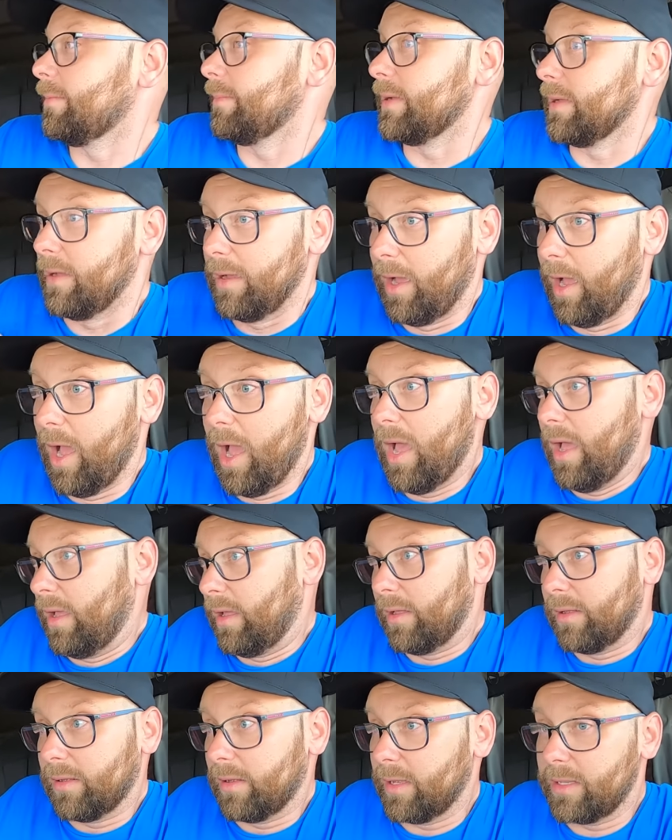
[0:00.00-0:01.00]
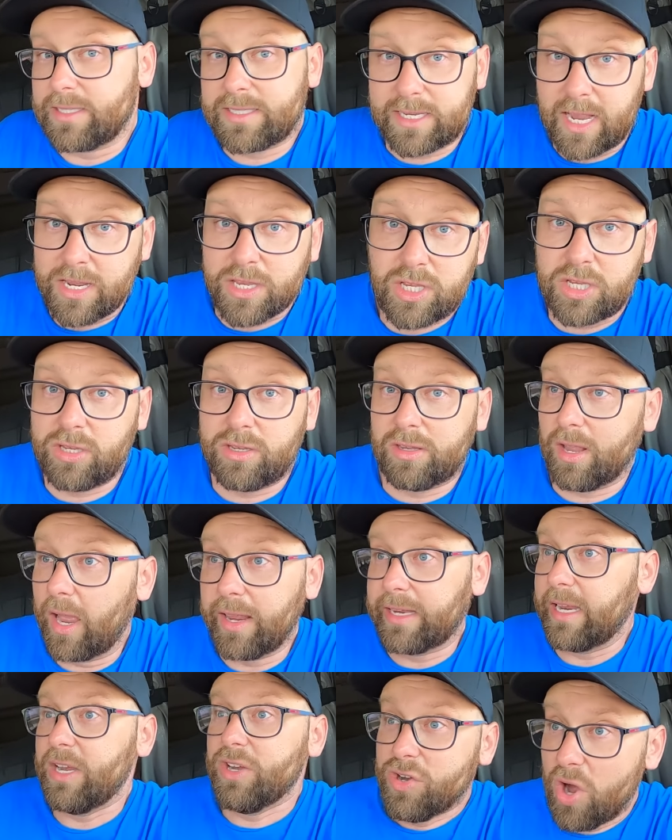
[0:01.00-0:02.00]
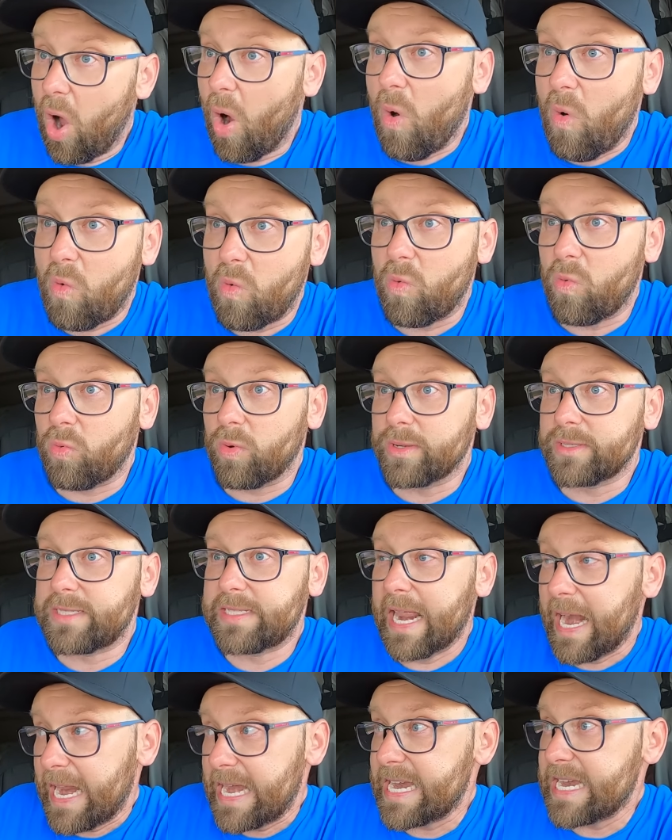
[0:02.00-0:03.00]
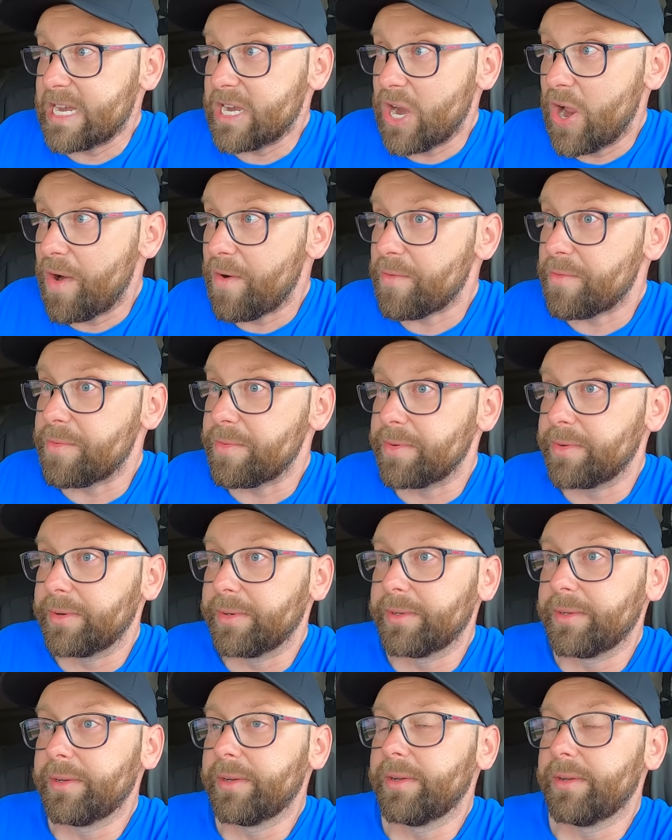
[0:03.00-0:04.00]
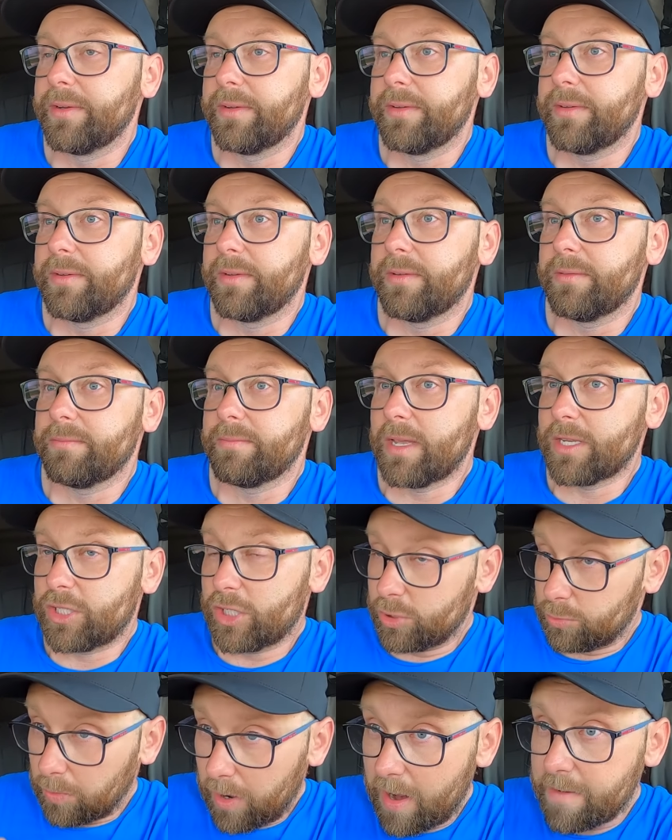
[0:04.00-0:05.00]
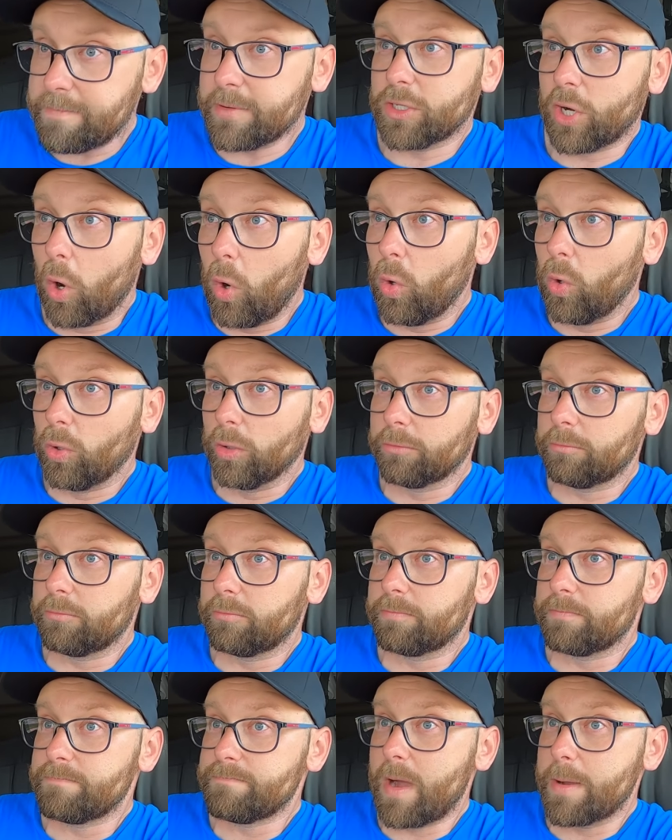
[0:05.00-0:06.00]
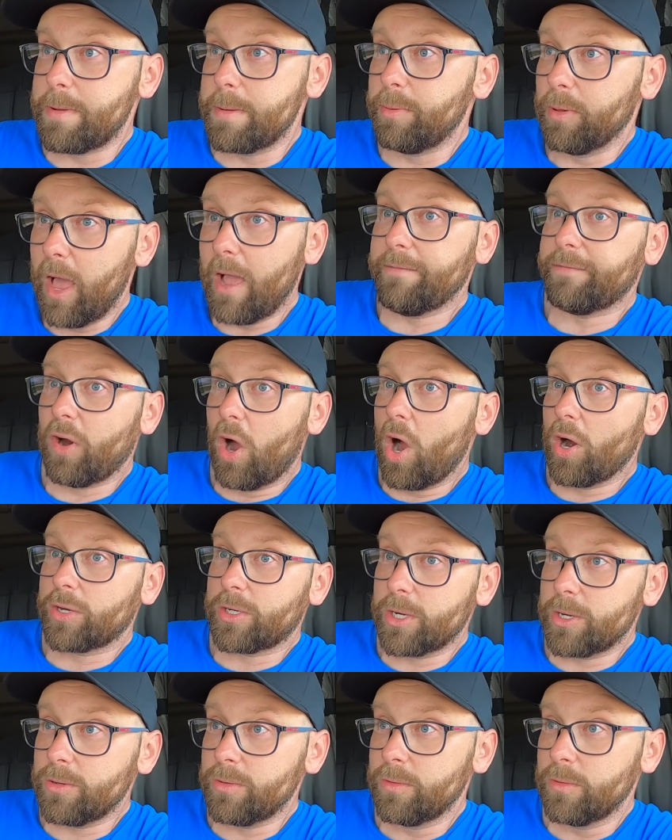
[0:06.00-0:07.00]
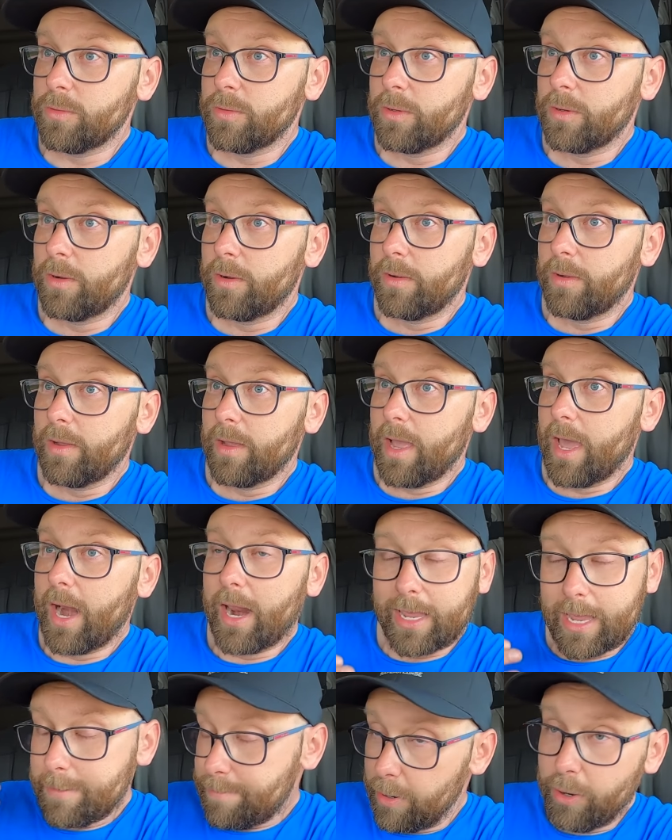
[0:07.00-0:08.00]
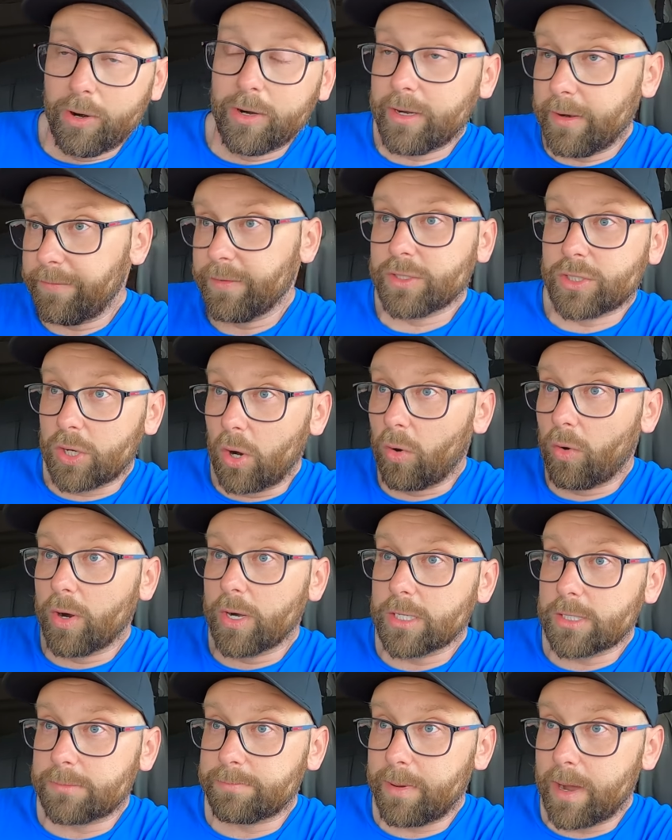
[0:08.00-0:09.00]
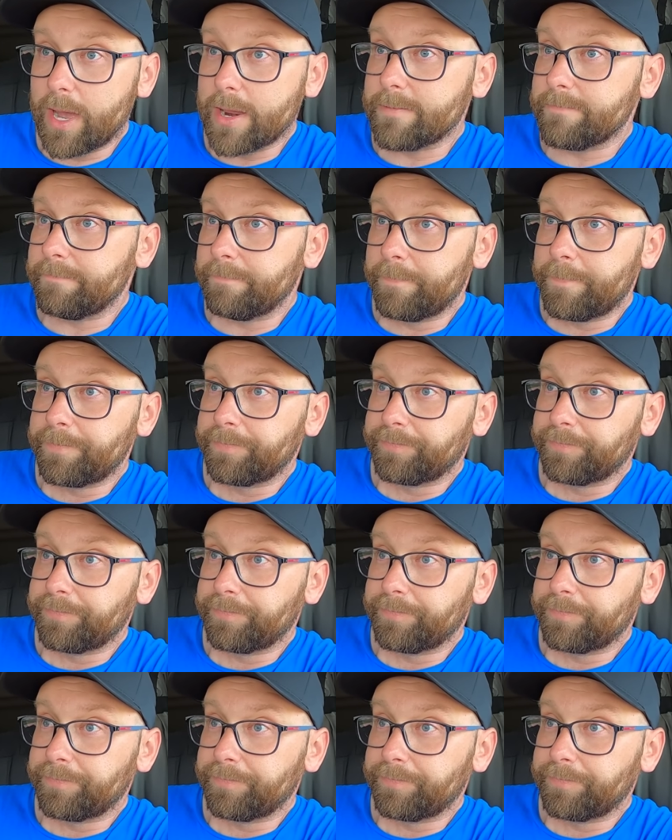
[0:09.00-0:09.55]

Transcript: I'll be, ah, I said I didn't know. Said I didn't know. That's just what I've been told by people I've talked to. And I keep hearing different stories, but